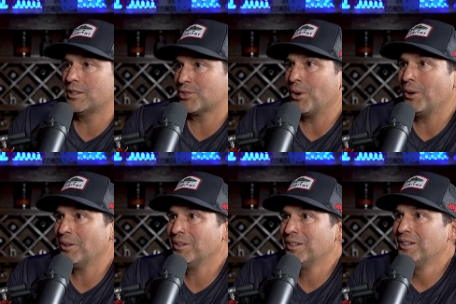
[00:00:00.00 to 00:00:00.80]

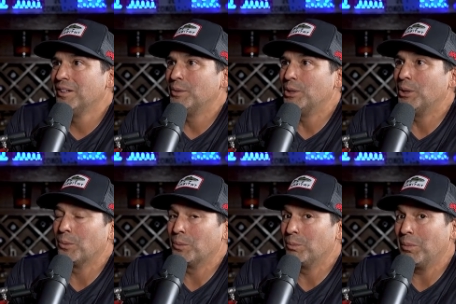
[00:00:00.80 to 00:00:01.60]
saw.
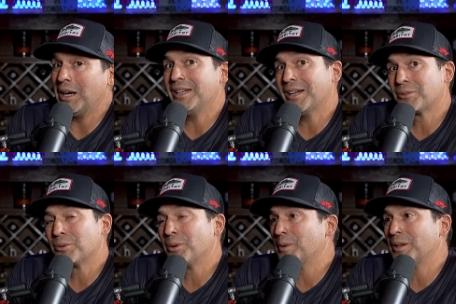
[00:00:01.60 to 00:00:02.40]
My dad
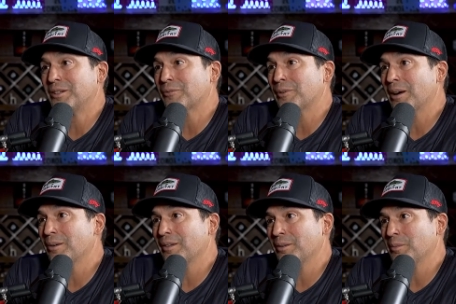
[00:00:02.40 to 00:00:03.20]
grew up in a different
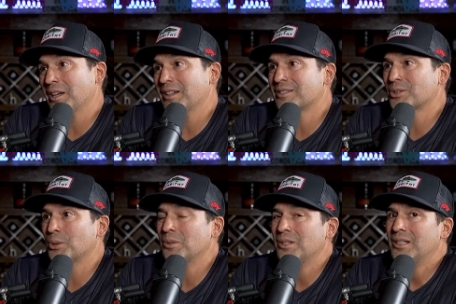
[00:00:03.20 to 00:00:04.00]
era than mine.
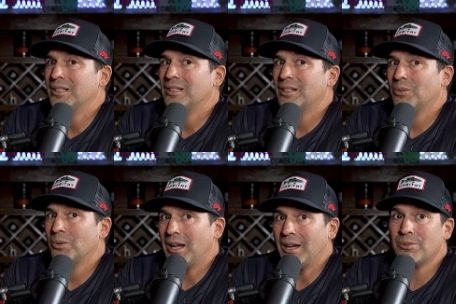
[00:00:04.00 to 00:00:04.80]
So
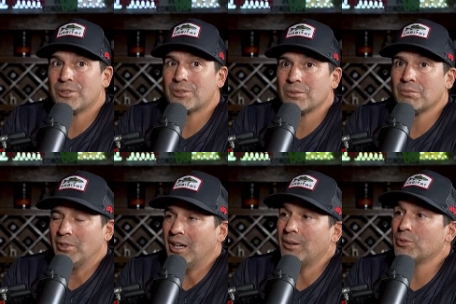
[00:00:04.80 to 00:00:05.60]
when I
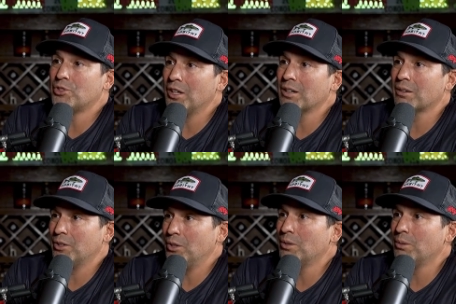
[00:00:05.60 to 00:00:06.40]
was younger
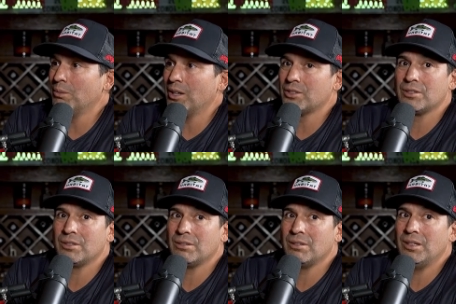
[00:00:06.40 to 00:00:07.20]
and you'd go watch,
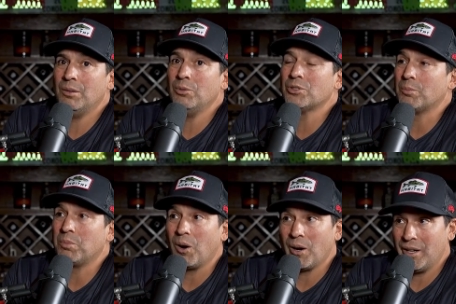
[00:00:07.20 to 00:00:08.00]
it was a
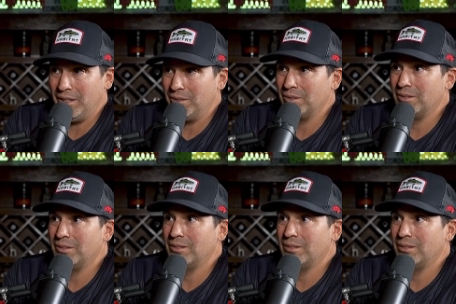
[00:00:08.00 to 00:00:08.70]
party, dude.